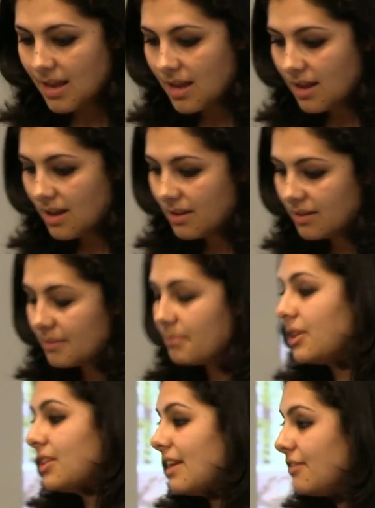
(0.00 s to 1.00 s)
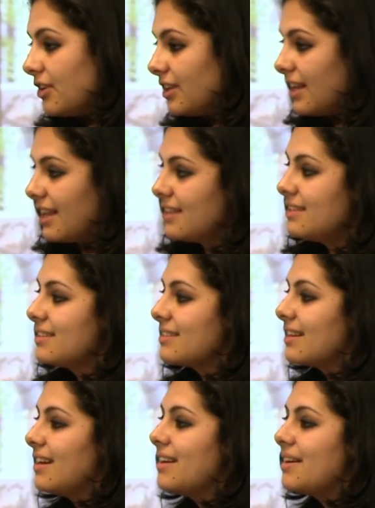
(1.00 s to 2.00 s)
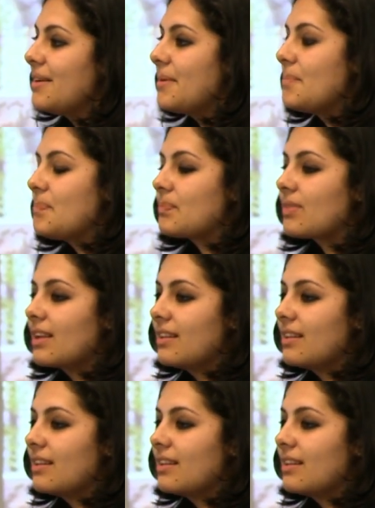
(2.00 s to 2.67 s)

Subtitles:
But nevertheless, the